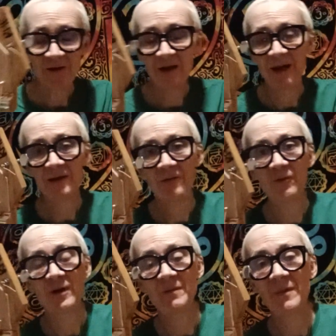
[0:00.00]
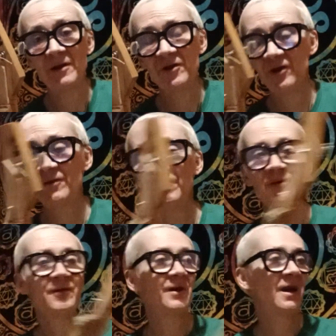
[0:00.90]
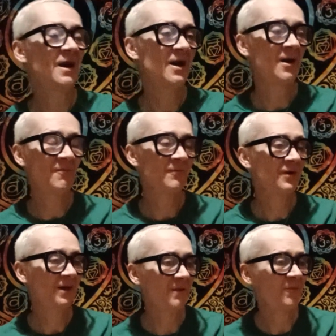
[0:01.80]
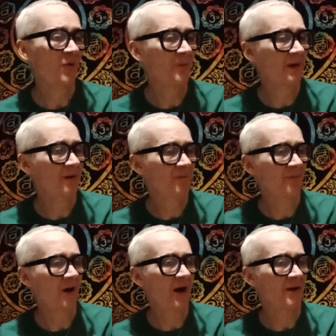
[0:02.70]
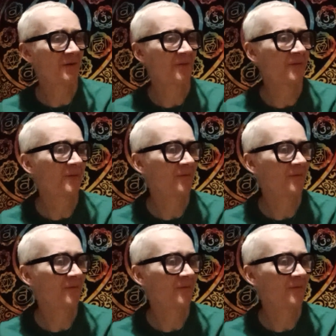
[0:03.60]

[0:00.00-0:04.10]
as I've already mentioned, she did put me in mind of